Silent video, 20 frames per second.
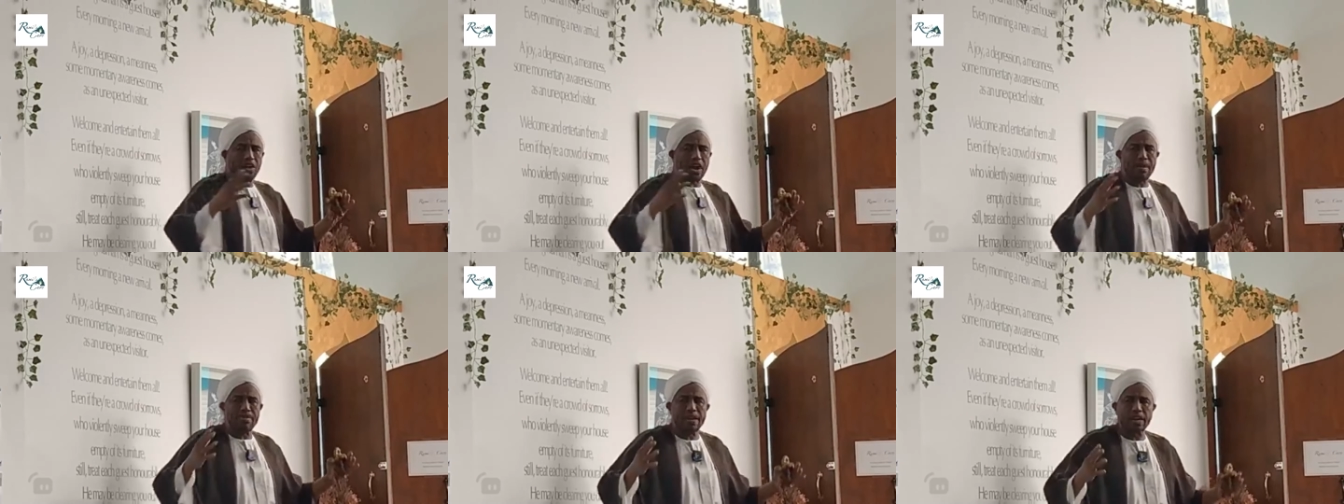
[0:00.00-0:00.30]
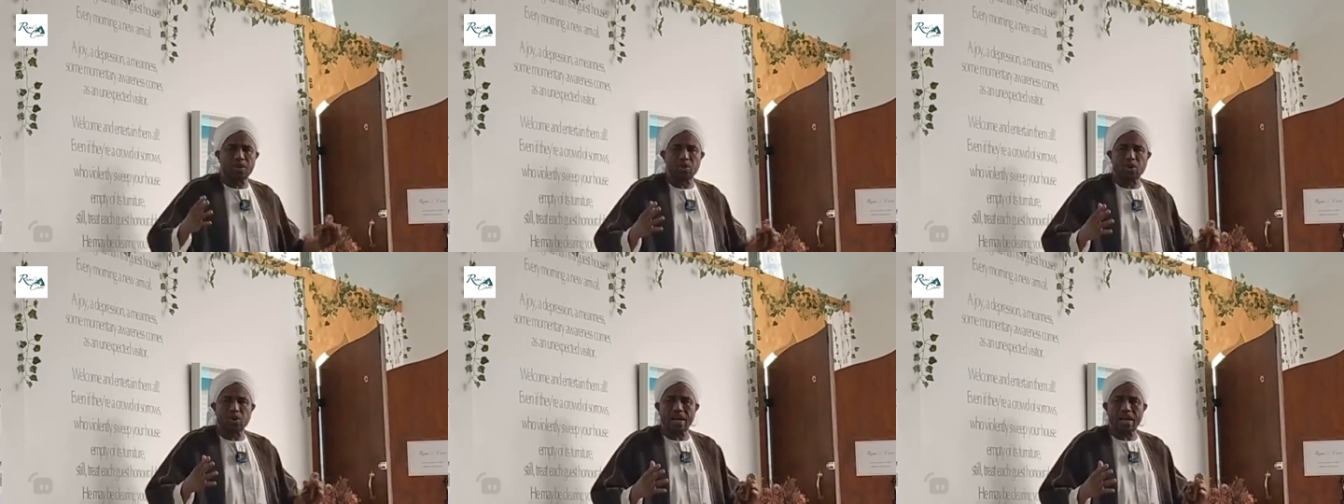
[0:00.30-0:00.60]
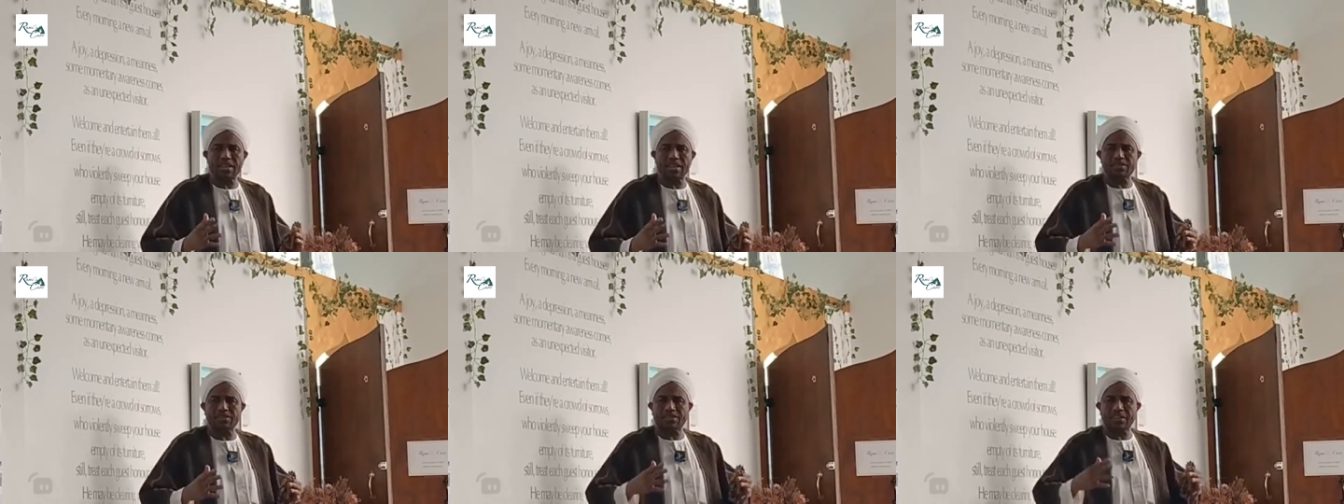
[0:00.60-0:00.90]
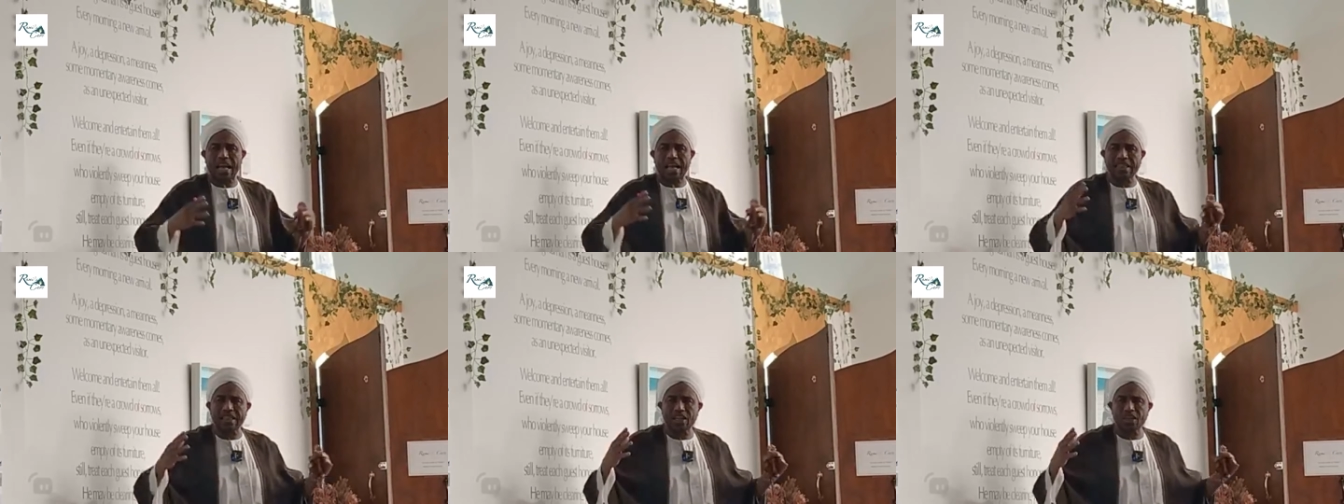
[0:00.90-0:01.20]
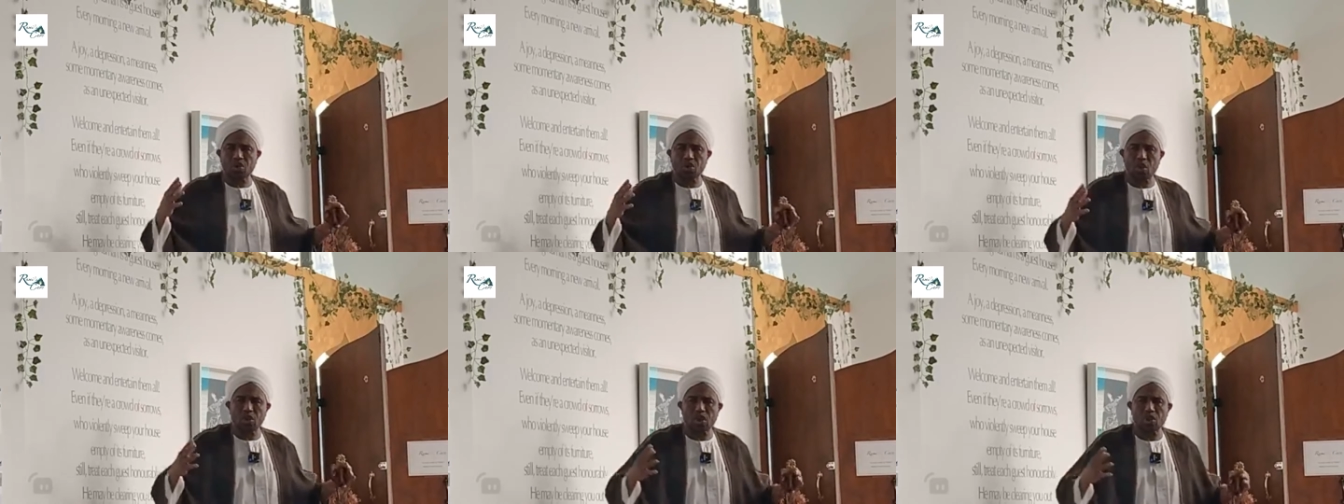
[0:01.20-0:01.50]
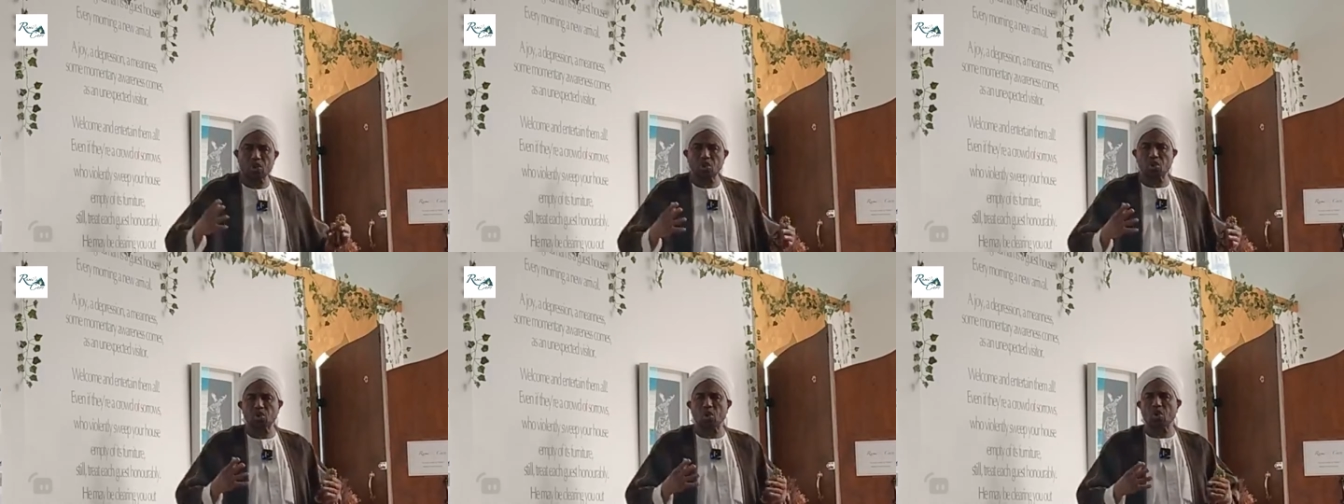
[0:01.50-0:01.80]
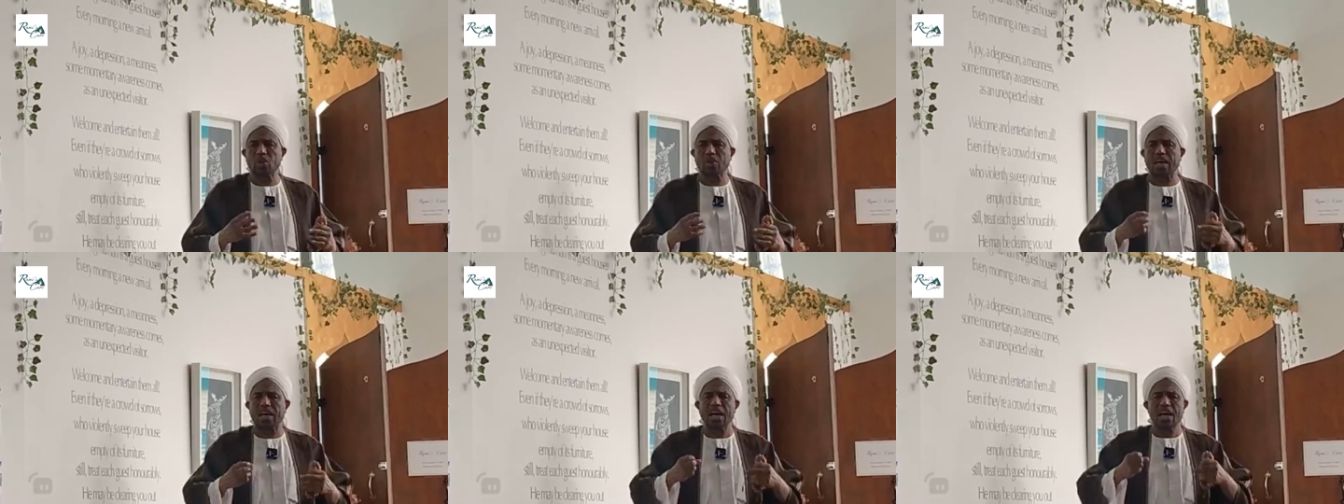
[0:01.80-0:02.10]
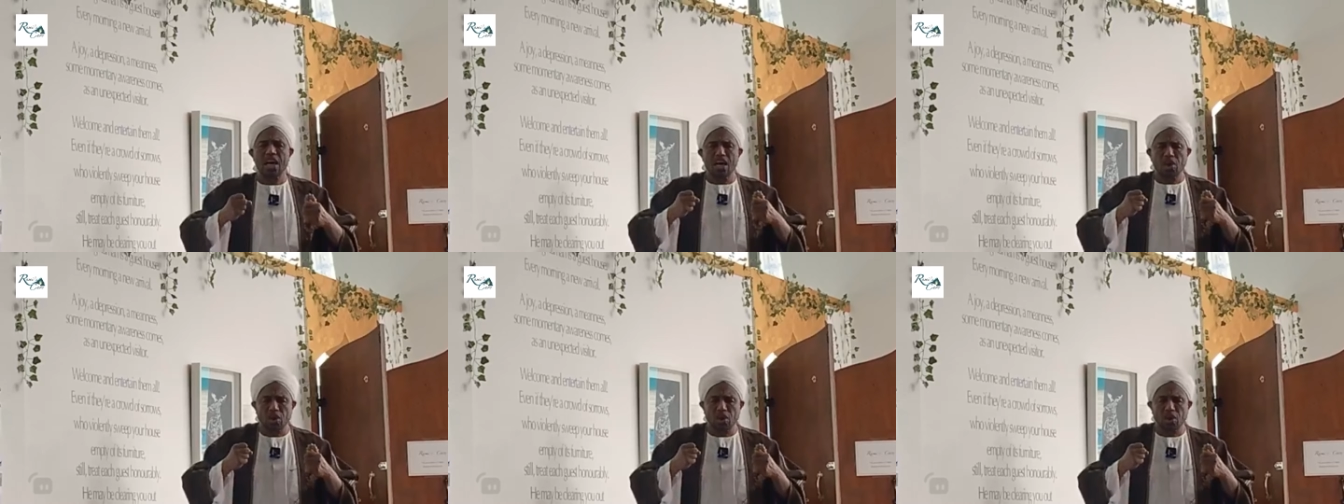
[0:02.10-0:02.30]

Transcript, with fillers: of coming together, standing shoulder to shoulder,